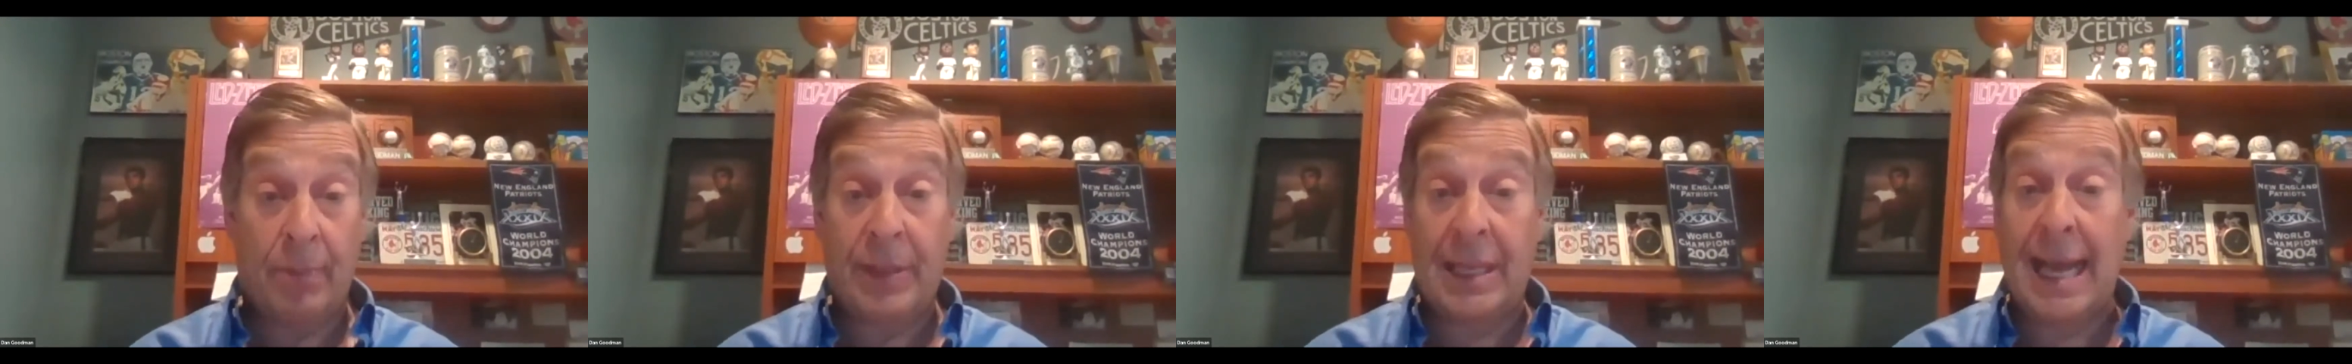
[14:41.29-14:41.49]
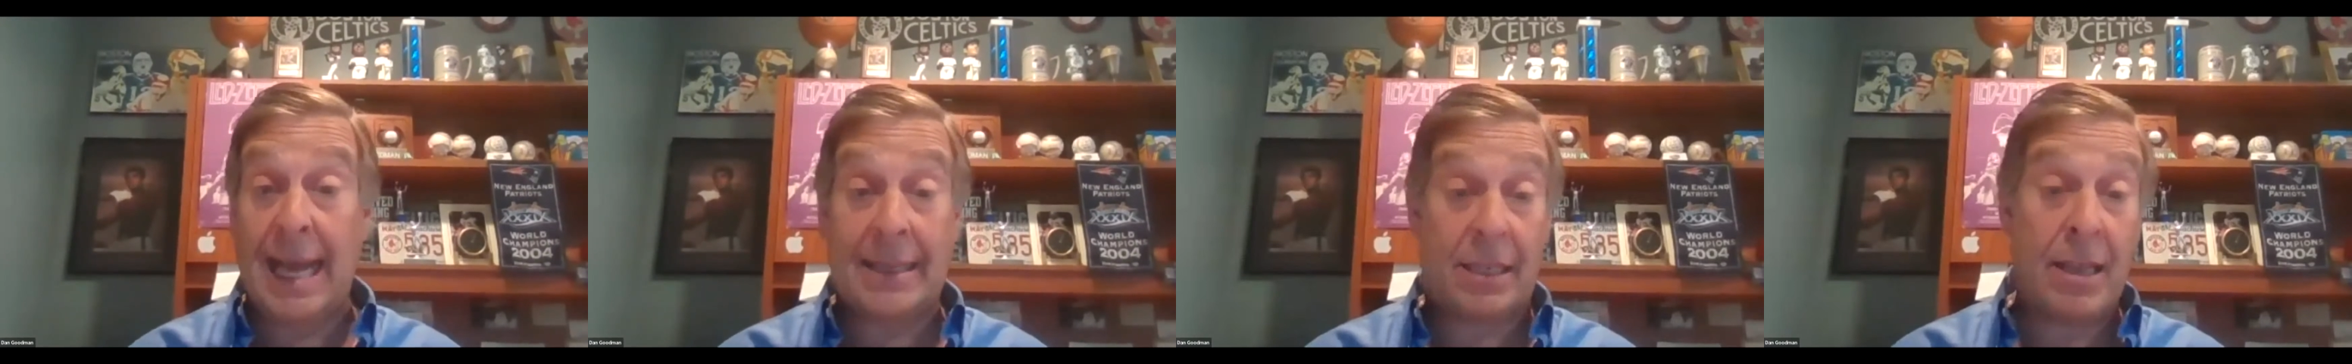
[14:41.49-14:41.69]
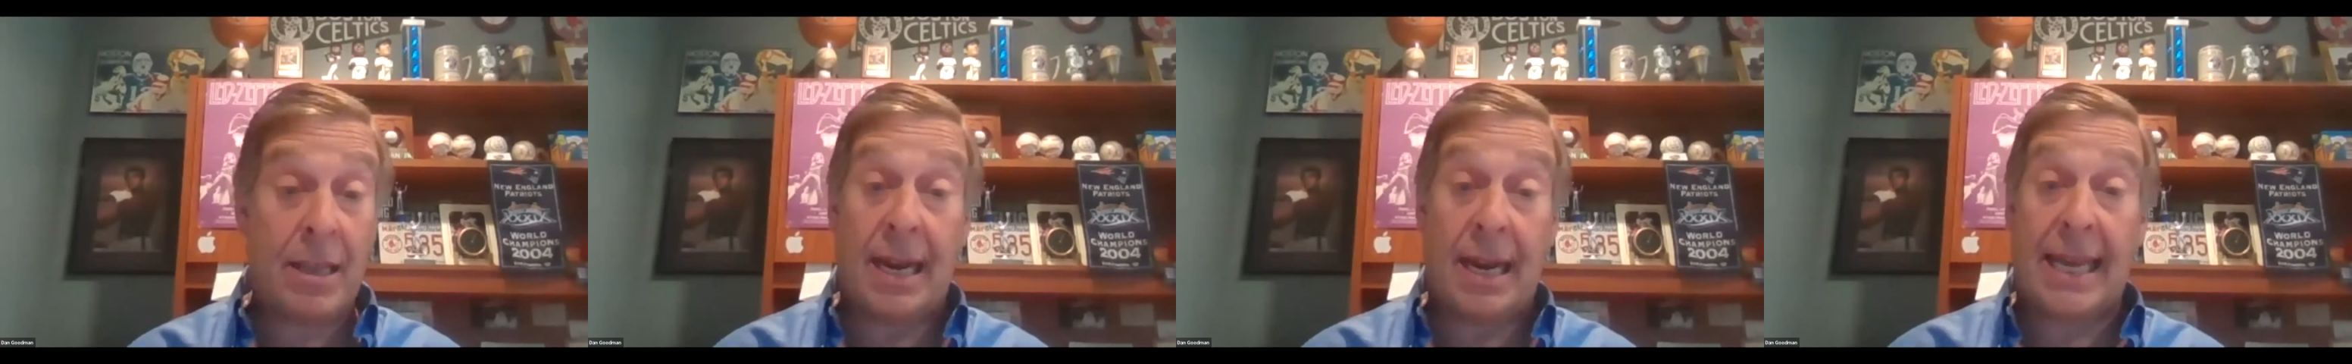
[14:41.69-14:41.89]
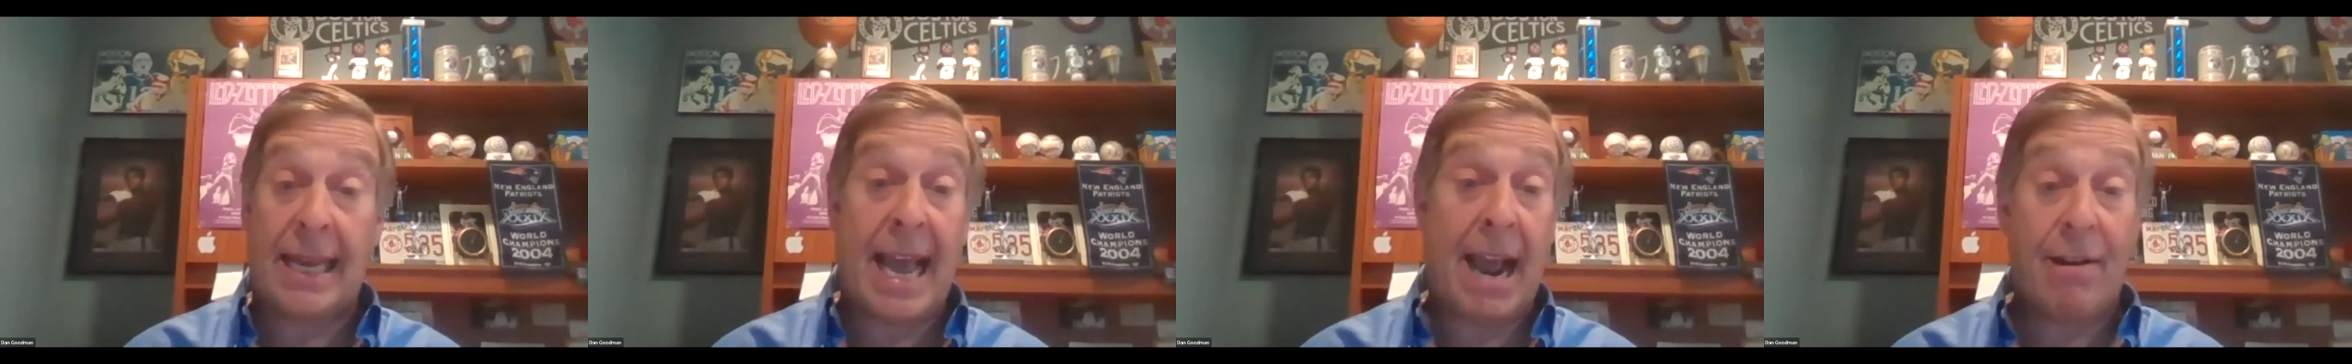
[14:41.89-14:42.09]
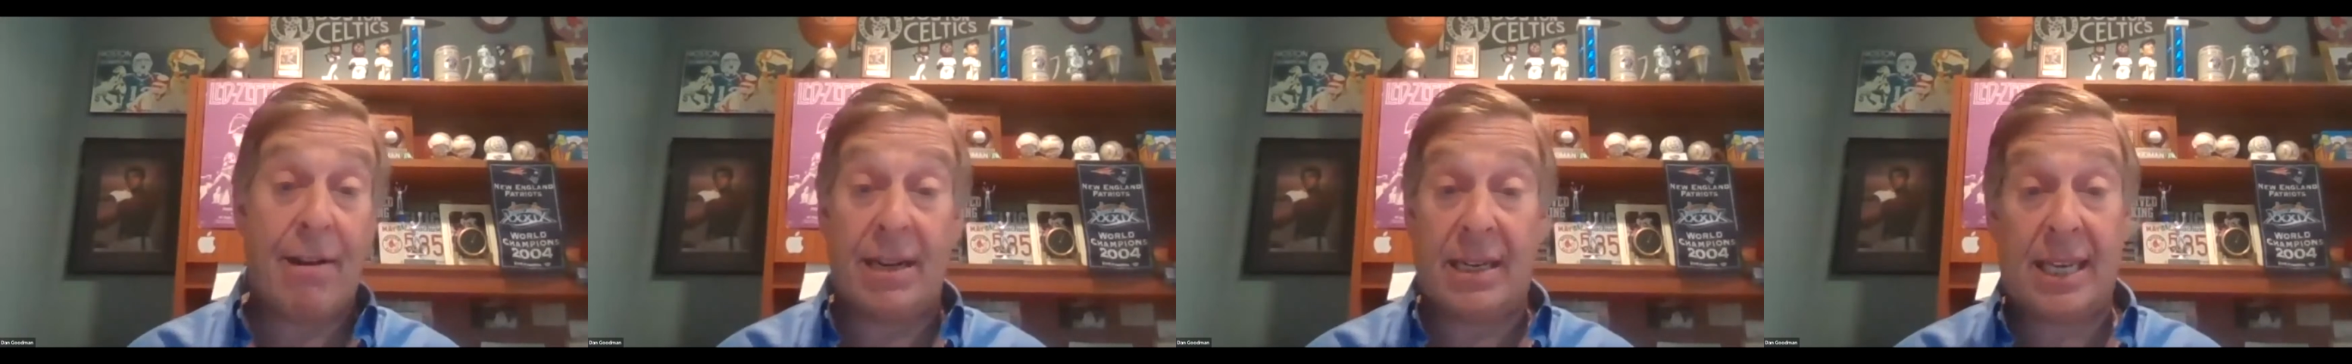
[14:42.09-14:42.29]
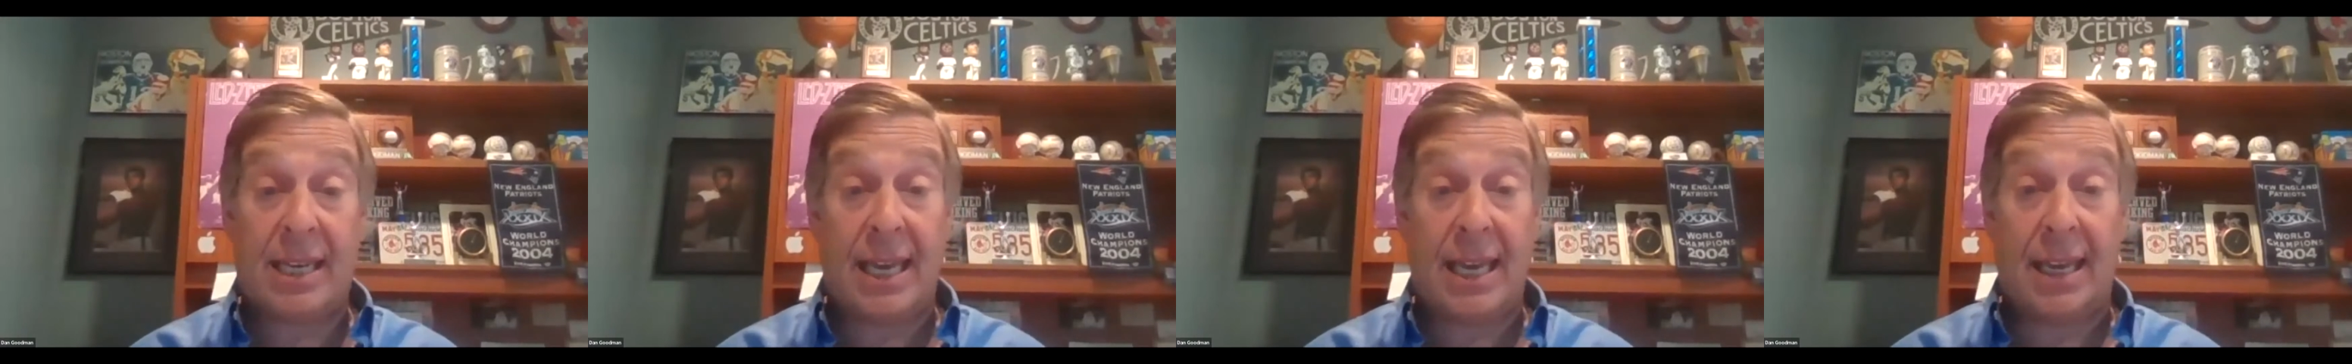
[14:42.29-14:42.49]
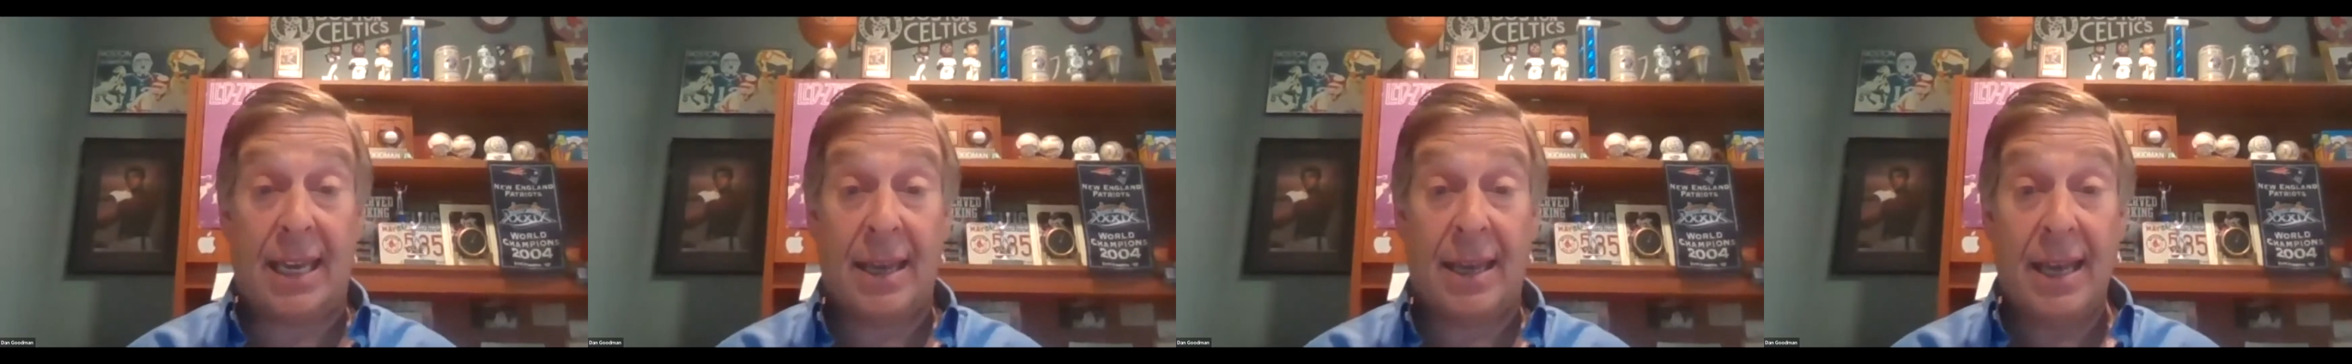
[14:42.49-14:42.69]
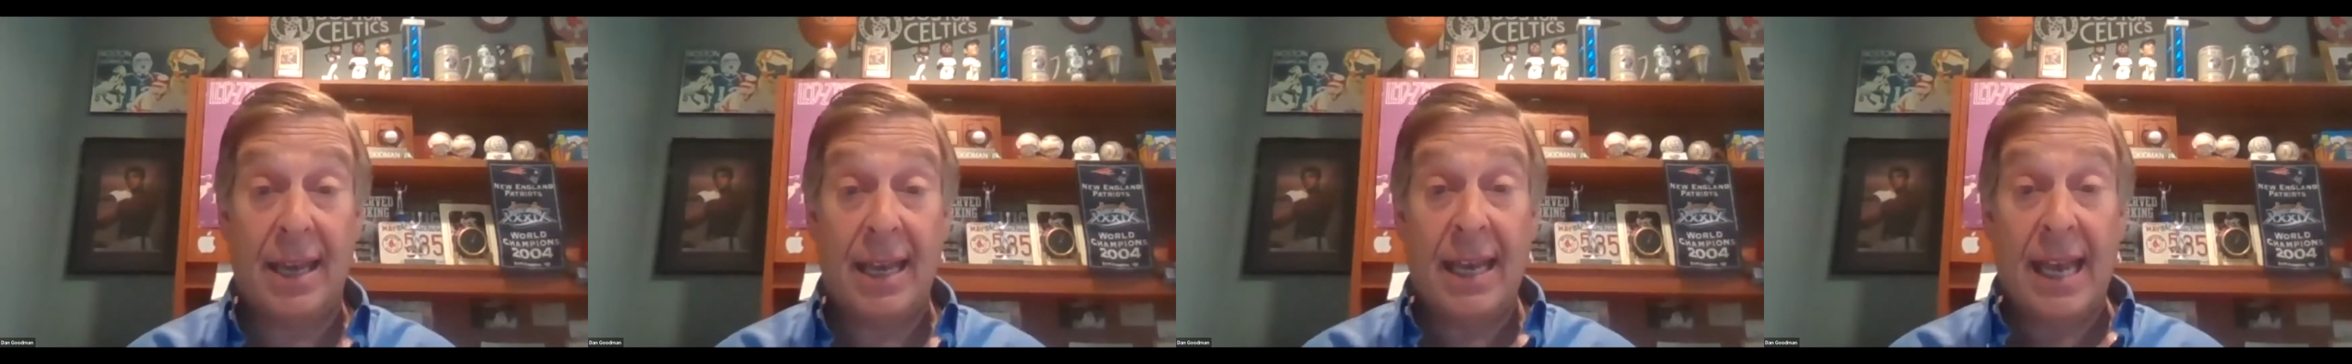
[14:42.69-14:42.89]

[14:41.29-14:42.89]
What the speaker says: but that's not a guarantee.